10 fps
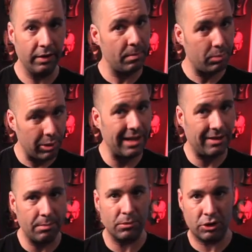It's a pretty
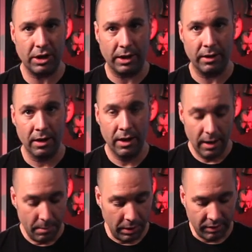deep machine,
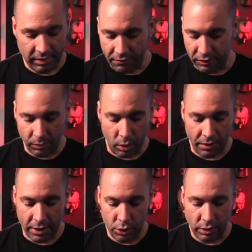but it's definitely one
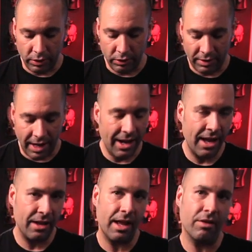that you can get
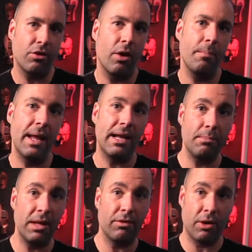in and start making
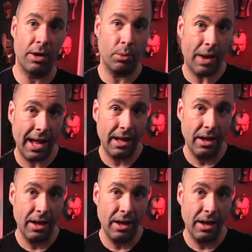beats right away